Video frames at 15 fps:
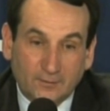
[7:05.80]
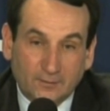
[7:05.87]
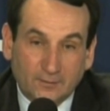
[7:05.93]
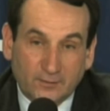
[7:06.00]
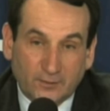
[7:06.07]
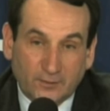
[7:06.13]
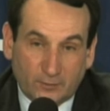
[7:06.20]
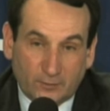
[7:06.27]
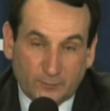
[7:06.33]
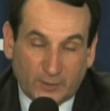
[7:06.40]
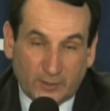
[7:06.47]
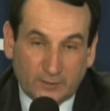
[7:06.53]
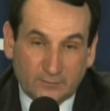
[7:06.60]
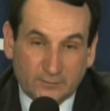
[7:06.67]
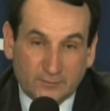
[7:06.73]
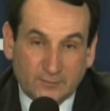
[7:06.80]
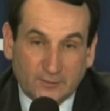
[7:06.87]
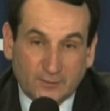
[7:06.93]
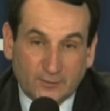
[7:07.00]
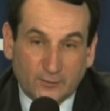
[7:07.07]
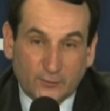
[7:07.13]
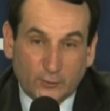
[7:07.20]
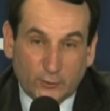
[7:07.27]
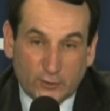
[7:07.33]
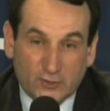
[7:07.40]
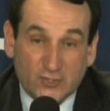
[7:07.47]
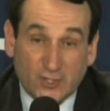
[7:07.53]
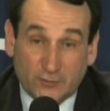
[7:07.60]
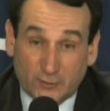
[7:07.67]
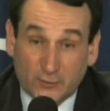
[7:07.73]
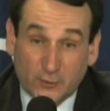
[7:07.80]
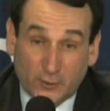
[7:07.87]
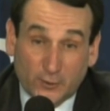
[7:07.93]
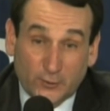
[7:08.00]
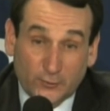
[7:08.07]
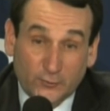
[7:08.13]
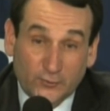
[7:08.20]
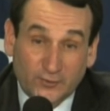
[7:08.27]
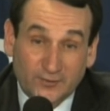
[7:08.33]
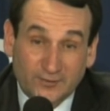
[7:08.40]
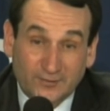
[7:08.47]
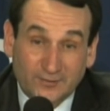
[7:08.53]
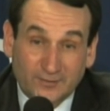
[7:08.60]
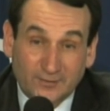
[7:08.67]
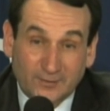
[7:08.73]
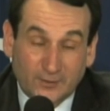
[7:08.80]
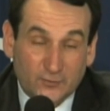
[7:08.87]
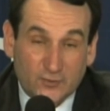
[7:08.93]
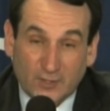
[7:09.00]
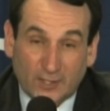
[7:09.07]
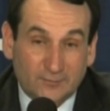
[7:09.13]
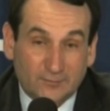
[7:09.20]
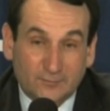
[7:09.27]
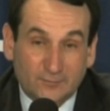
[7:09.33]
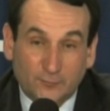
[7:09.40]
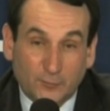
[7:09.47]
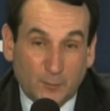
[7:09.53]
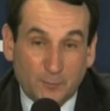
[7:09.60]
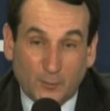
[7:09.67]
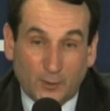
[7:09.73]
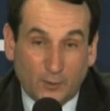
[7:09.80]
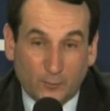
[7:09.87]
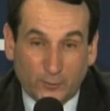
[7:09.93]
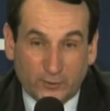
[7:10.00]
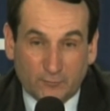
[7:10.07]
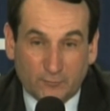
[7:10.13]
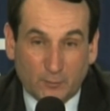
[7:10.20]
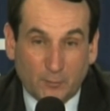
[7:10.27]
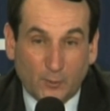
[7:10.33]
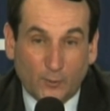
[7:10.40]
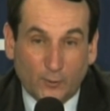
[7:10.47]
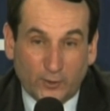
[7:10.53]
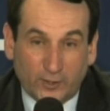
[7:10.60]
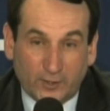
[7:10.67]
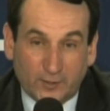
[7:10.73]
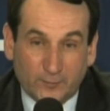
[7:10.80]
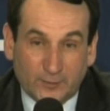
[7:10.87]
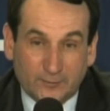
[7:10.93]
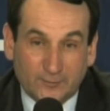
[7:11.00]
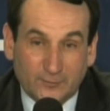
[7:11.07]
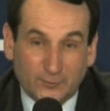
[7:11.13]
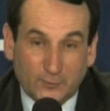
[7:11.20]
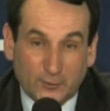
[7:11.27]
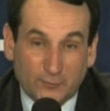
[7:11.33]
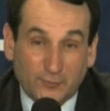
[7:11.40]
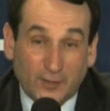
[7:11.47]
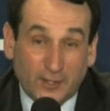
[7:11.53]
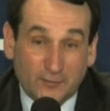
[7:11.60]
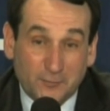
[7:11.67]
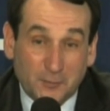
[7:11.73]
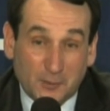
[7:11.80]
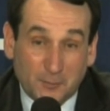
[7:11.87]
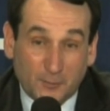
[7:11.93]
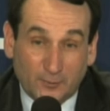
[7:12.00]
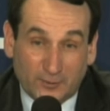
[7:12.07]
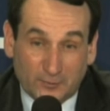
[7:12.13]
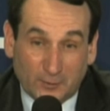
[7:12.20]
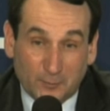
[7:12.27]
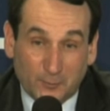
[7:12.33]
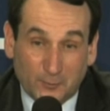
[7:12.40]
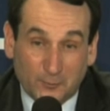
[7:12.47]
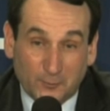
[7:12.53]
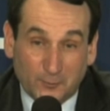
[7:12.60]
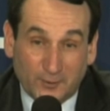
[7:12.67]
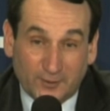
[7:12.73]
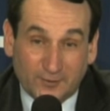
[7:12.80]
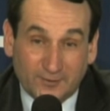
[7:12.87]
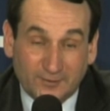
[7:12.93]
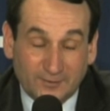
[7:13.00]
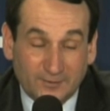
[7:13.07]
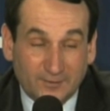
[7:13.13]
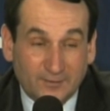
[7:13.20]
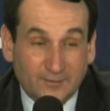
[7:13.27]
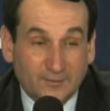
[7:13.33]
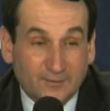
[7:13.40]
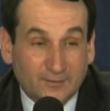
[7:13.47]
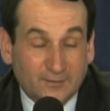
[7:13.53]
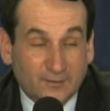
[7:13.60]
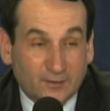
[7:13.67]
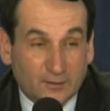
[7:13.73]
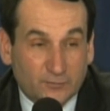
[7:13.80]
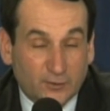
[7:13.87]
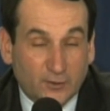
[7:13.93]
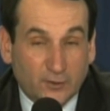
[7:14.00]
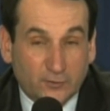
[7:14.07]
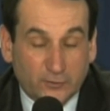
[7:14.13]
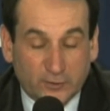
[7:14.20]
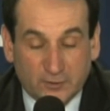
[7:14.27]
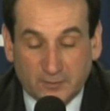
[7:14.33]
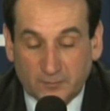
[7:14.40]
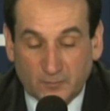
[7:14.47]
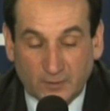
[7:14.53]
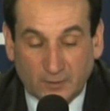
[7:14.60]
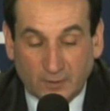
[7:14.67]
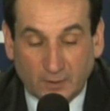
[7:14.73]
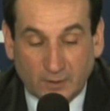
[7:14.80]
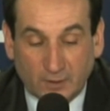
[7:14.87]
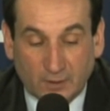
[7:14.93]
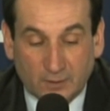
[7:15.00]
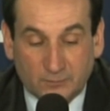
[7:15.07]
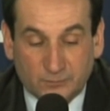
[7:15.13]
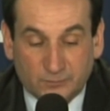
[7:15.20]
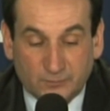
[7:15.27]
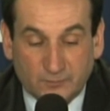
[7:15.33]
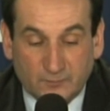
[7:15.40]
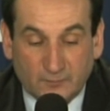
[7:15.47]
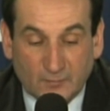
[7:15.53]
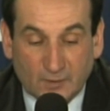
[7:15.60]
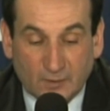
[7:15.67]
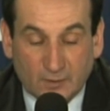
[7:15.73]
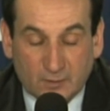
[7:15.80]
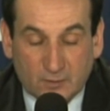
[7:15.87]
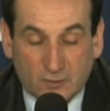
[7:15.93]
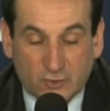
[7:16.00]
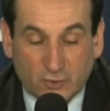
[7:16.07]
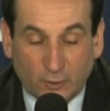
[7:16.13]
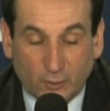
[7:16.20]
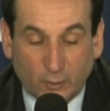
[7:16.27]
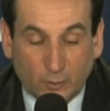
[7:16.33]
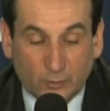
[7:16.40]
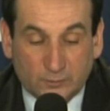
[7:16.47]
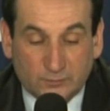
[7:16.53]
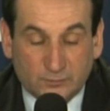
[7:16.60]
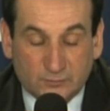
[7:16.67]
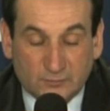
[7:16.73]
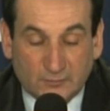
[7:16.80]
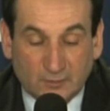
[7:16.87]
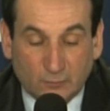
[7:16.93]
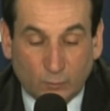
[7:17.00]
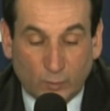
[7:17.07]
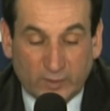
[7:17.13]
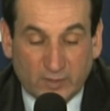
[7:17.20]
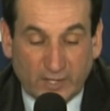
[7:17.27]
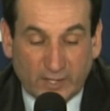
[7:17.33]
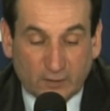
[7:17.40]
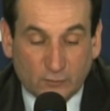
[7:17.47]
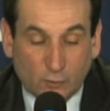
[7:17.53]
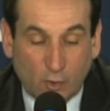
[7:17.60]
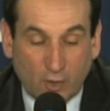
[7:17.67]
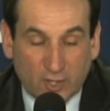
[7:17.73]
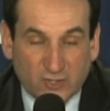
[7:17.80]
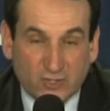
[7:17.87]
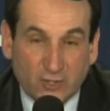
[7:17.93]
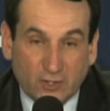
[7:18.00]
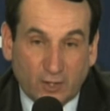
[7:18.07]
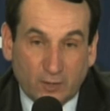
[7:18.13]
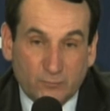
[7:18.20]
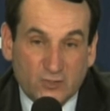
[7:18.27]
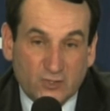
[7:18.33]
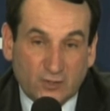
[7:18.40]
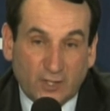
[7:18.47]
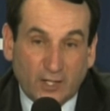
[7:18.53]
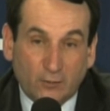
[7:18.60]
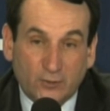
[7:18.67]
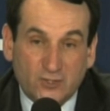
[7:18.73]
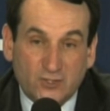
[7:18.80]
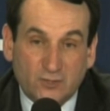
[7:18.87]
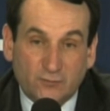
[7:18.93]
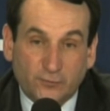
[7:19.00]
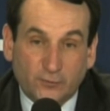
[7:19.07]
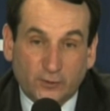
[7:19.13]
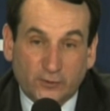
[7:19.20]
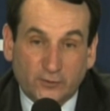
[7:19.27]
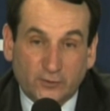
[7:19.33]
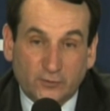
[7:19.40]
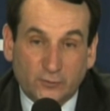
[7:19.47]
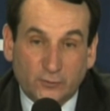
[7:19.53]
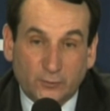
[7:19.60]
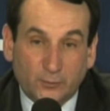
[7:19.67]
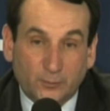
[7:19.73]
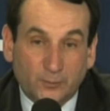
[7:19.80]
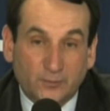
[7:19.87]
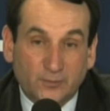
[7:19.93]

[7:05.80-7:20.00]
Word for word: You know, in my 37 years, it's not football where you have a bowl game and 35 people end up with a win out of 100. Uh, um, so when that loss comes and how it's inflicted, you